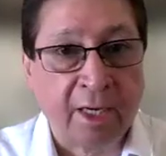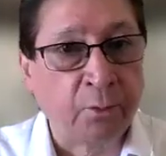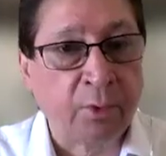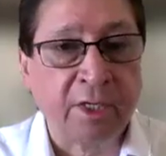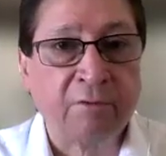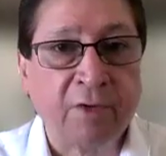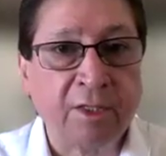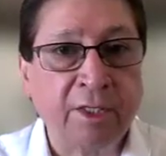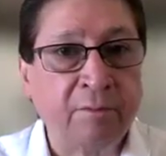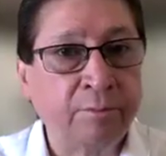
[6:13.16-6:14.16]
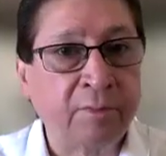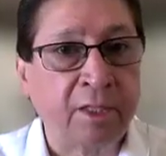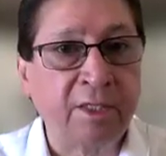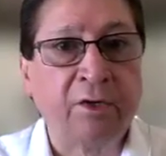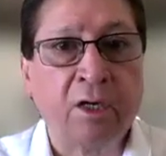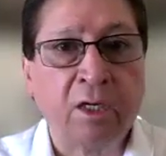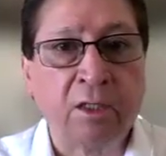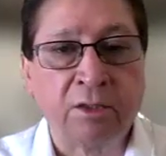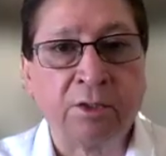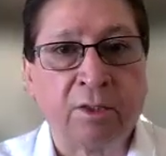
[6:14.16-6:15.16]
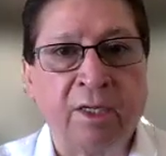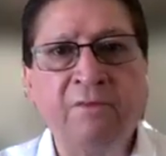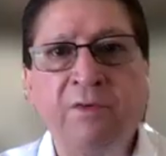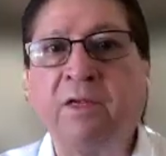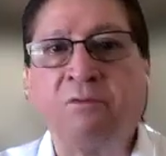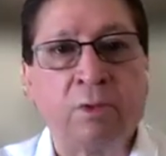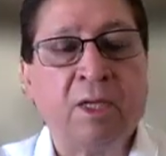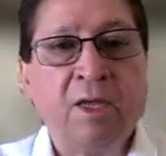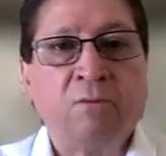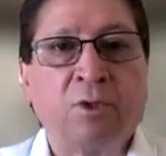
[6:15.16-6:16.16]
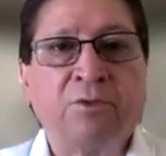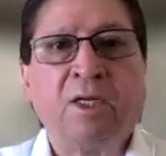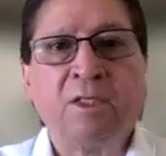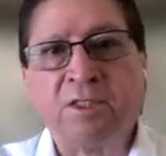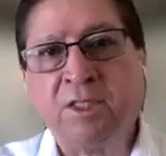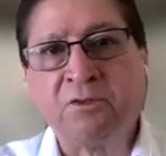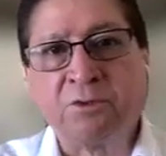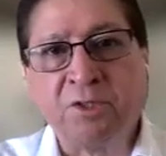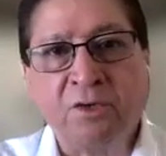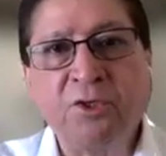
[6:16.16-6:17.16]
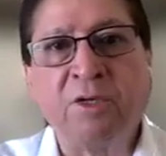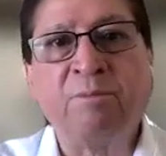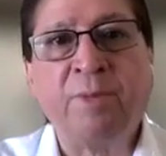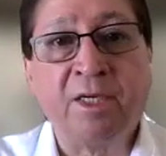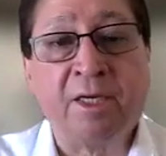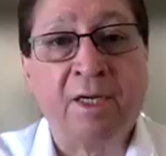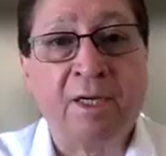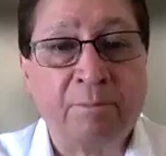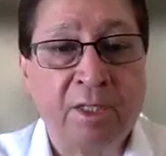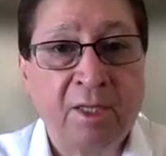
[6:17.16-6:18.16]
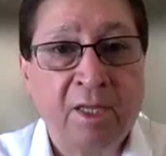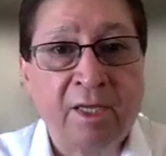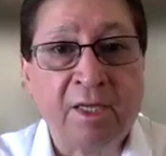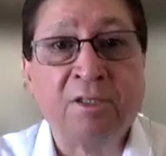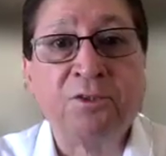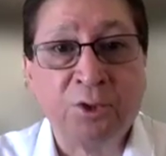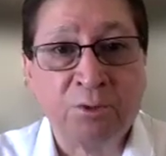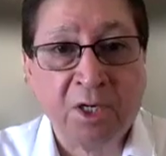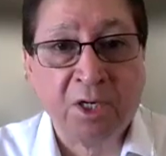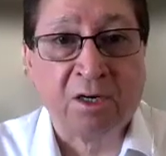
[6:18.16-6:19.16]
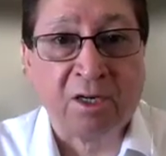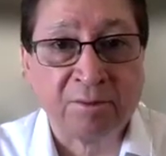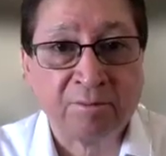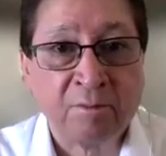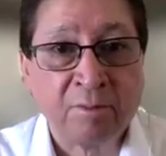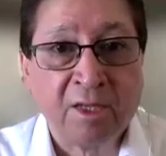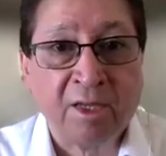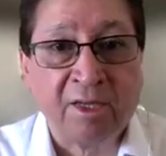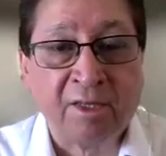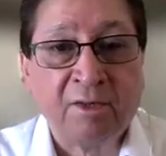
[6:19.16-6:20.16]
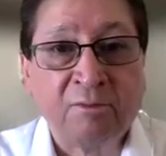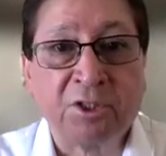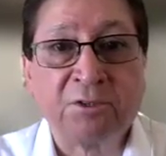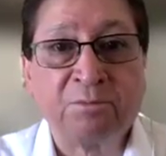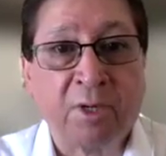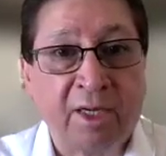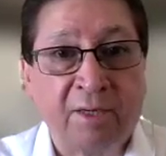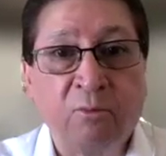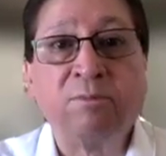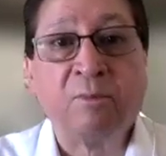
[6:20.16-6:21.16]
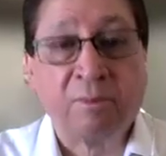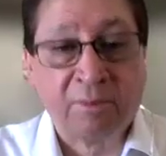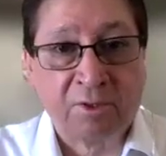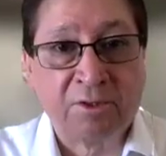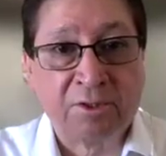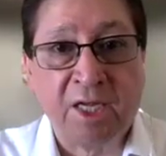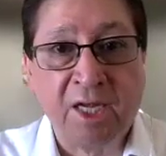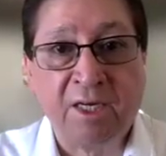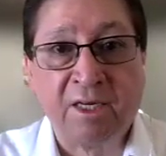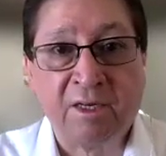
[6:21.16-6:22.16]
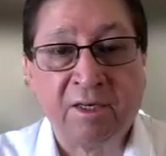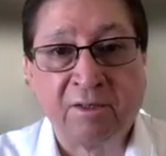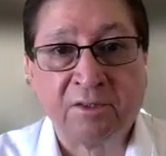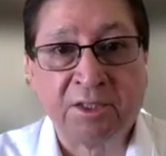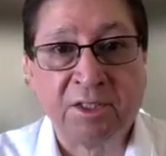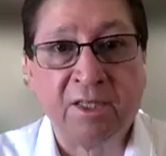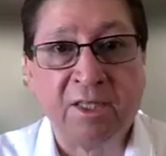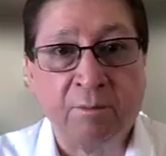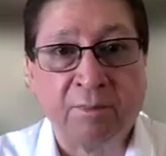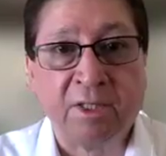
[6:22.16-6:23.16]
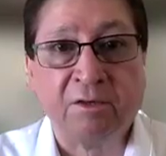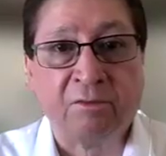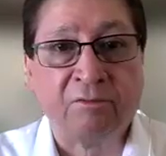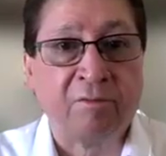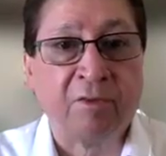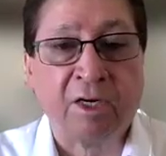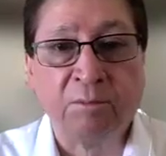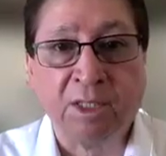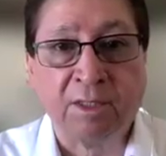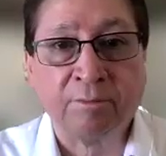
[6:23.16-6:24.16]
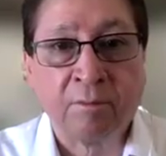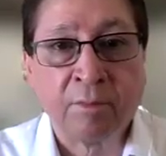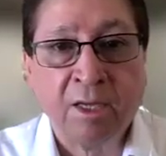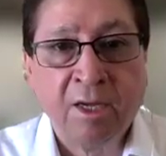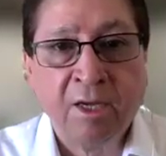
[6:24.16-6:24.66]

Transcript: and how to identify them, and then knowledge. And even if with knowledge is interesting, you can pick it up in a Zoom call just by seeing them in their environment.